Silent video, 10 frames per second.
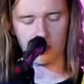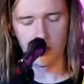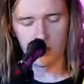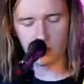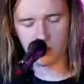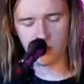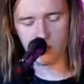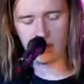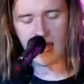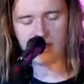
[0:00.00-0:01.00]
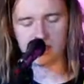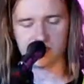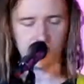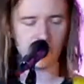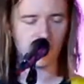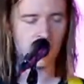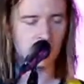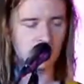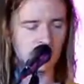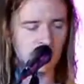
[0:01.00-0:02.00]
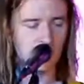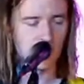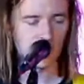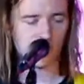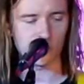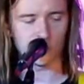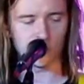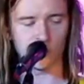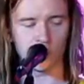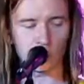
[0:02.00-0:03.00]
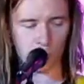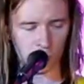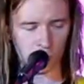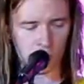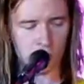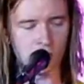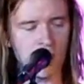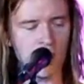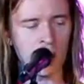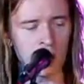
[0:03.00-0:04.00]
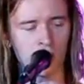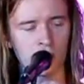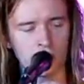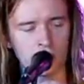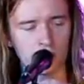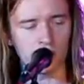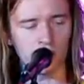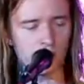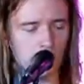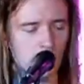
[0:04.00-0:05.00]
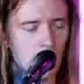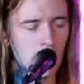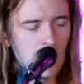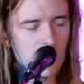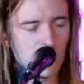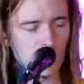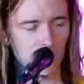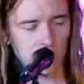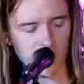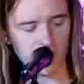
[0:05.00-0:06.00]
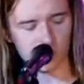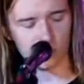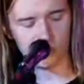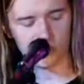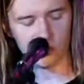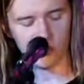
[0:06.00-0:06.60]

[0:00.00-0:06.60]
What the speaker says: What could I say to you now when the pressure's on?